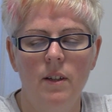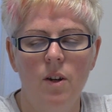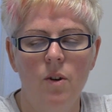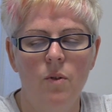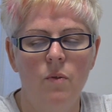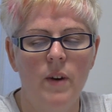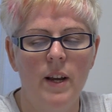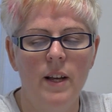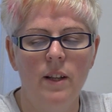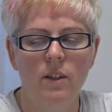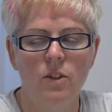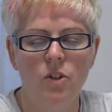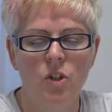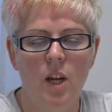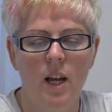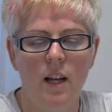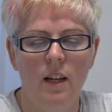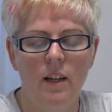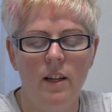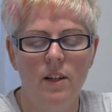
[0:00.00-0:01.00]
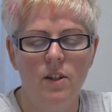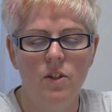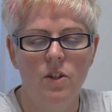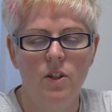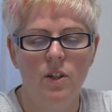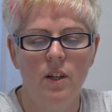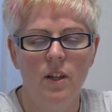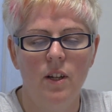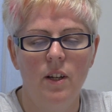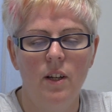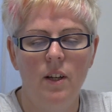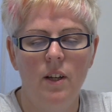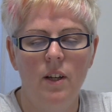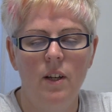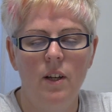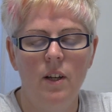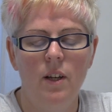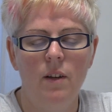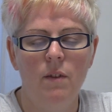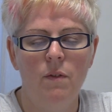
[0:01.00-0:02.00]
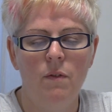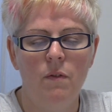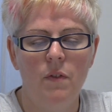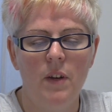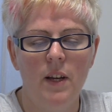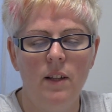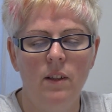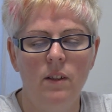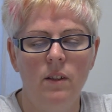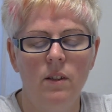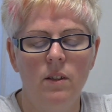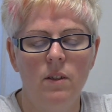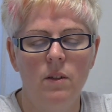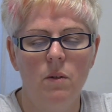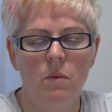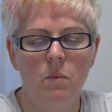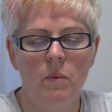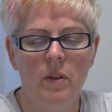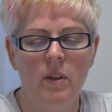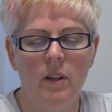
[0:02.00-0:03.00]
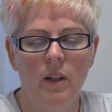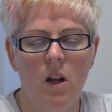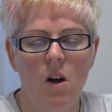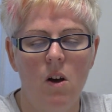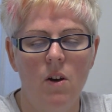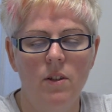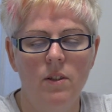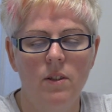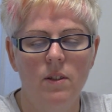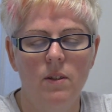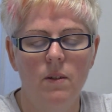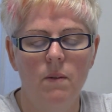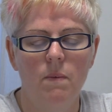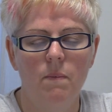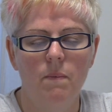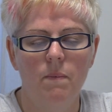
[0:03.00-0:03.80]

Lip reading: a real challenge, filled with loss.